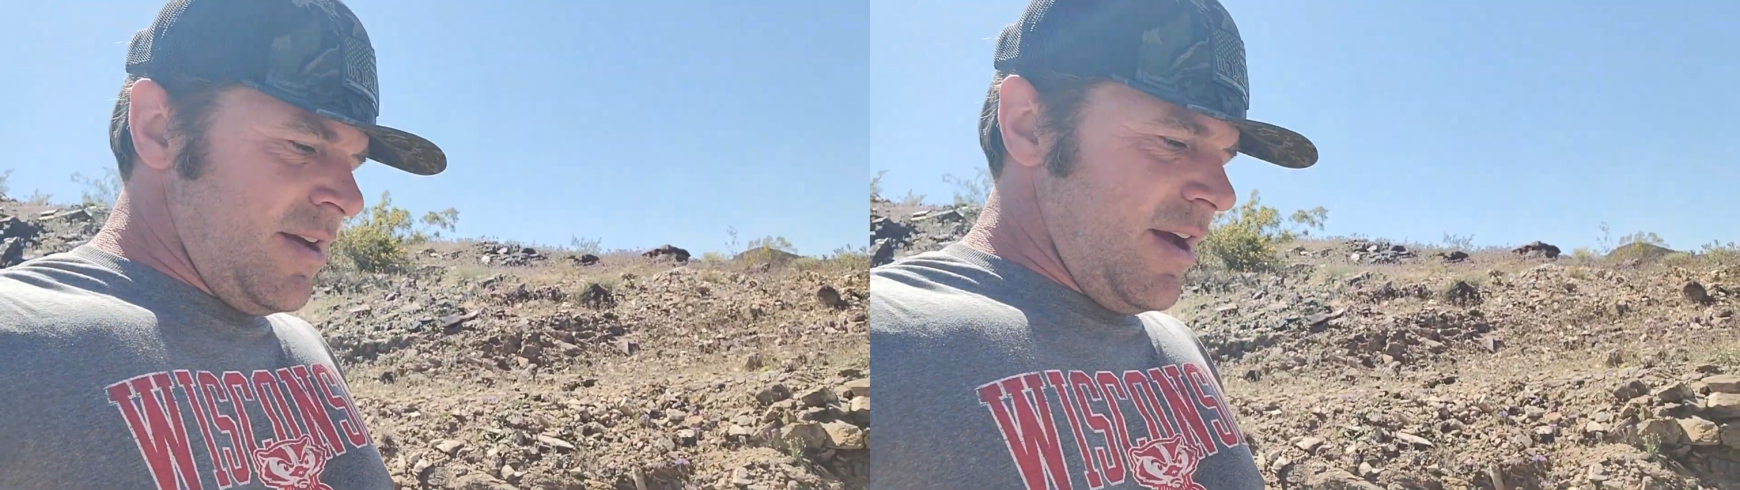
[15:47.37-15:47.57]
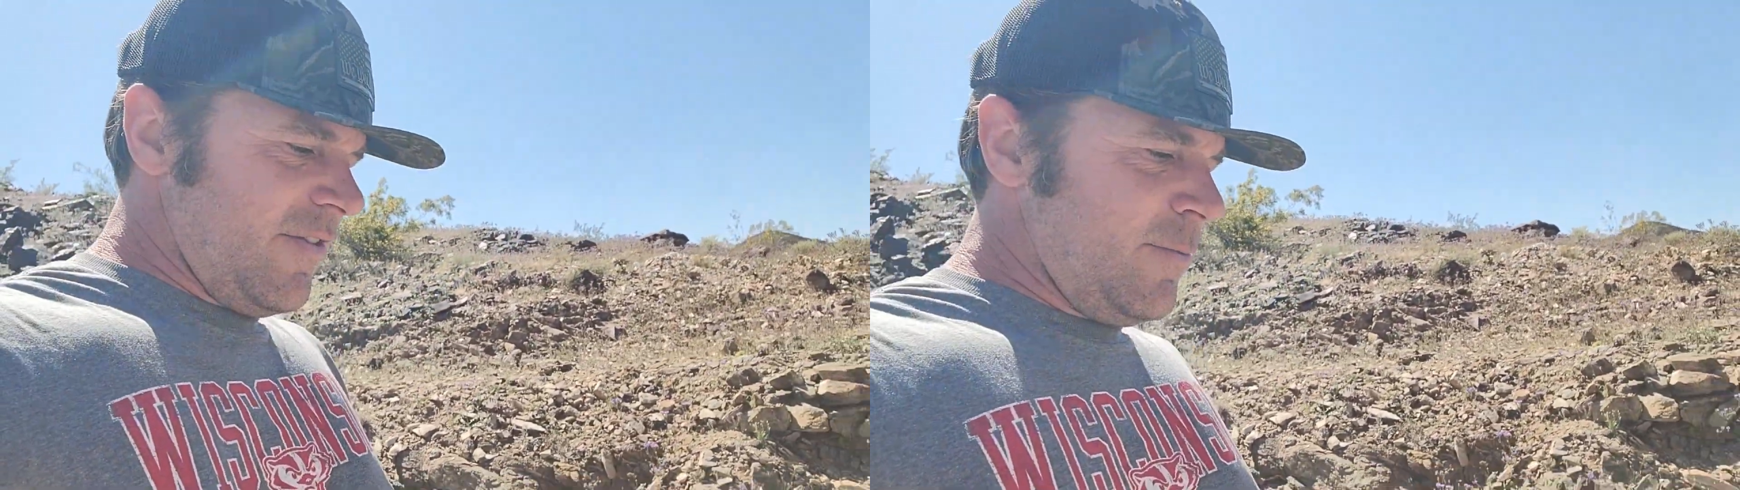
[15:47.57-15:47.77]

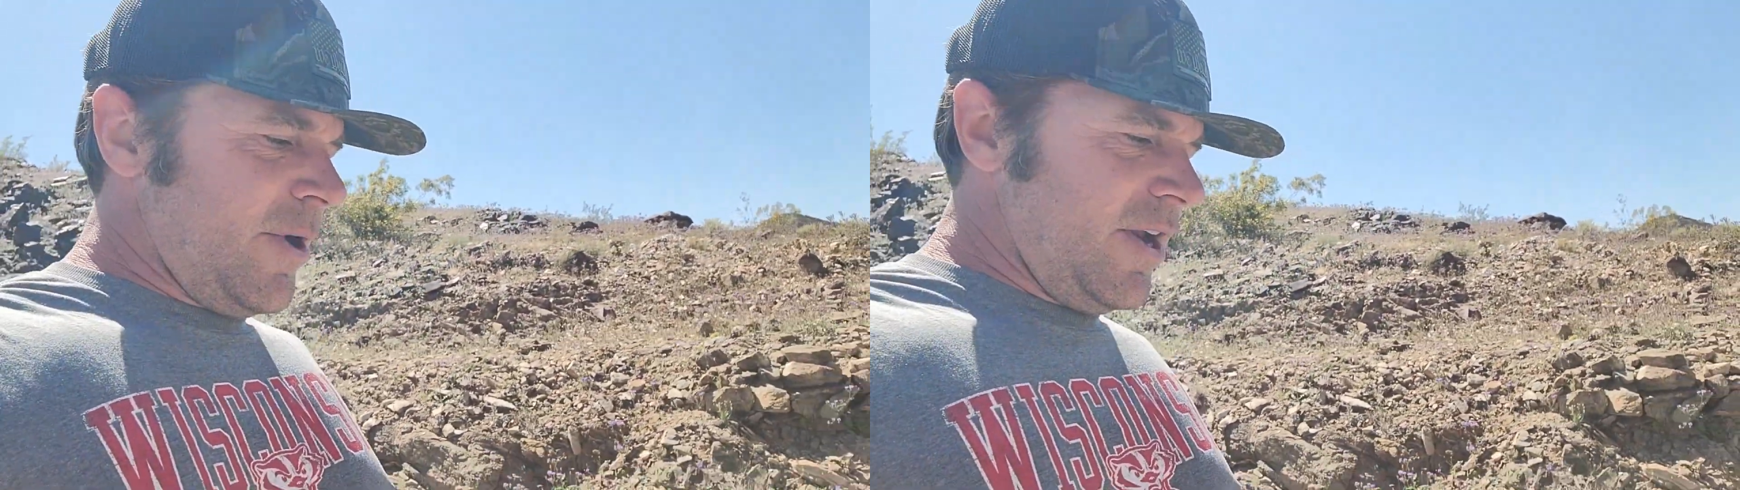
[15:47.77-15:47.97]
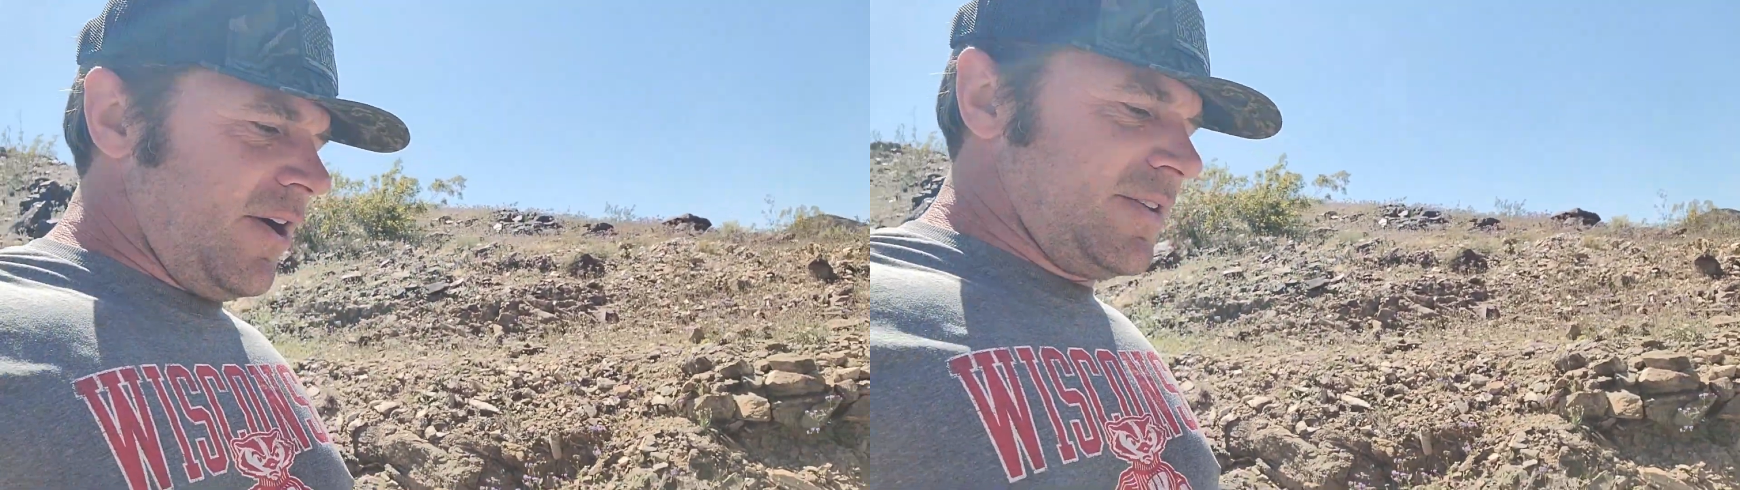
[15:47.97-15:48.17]

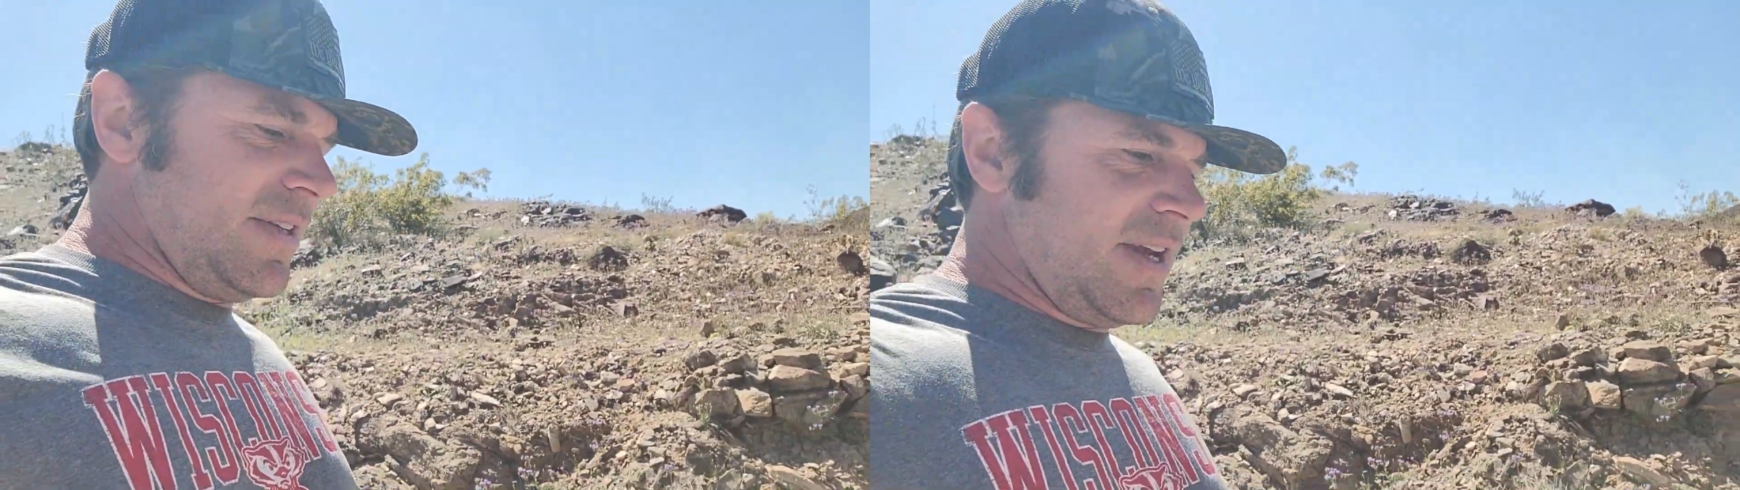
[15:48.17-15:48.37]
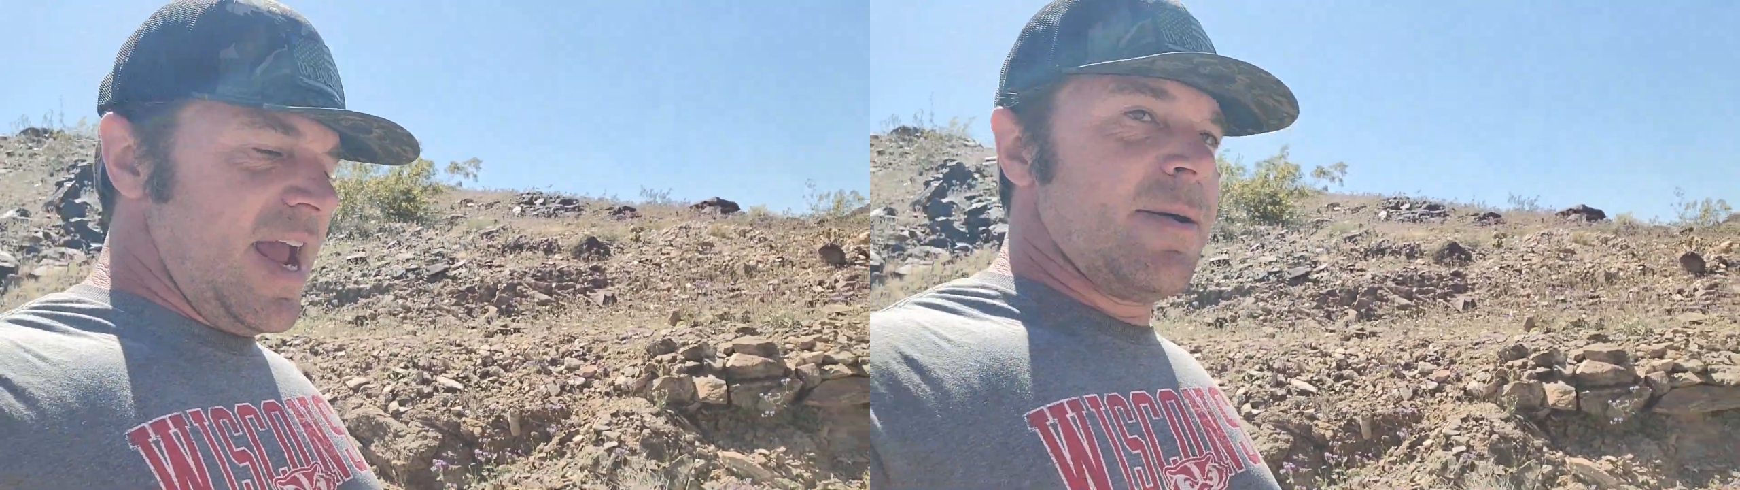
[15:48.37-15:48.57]
everybody else is
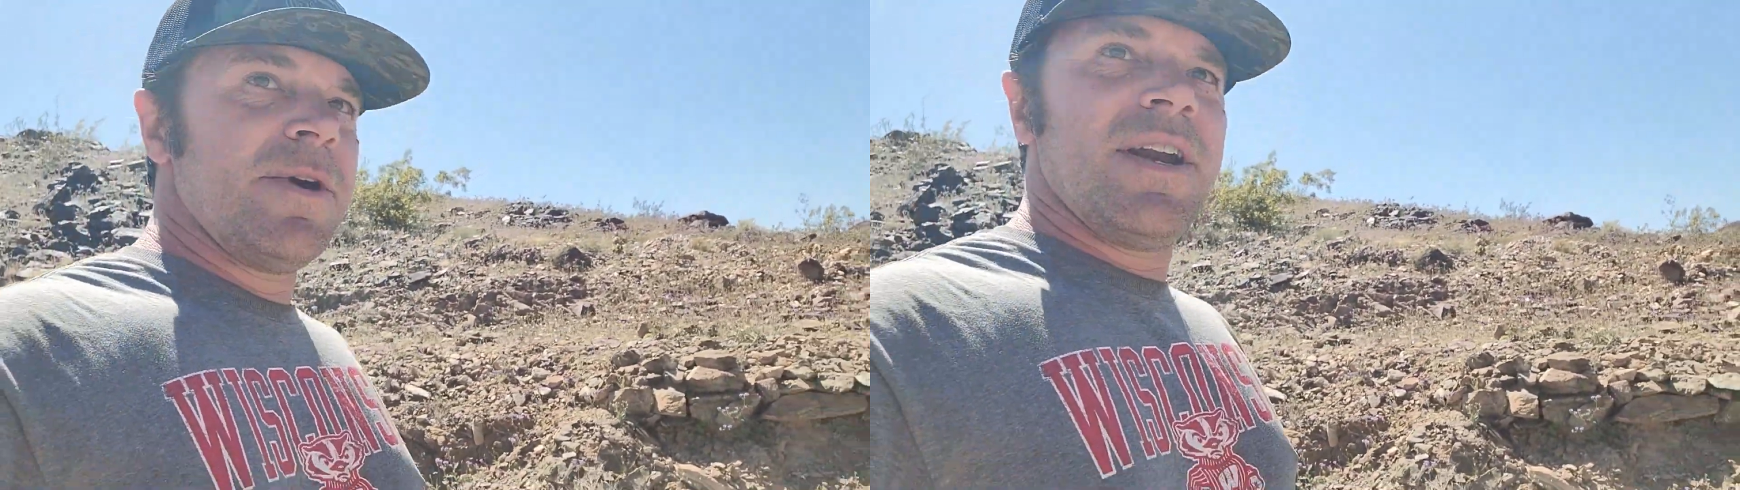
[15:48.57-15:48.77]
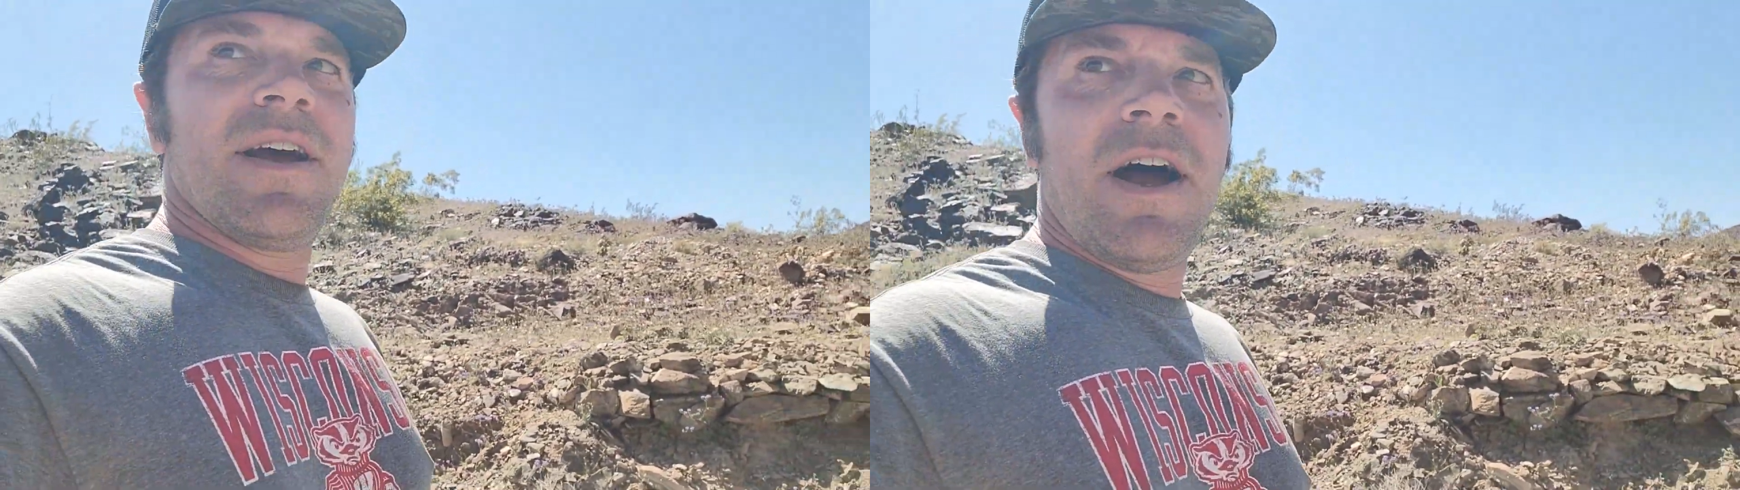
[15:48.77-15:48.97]
camping.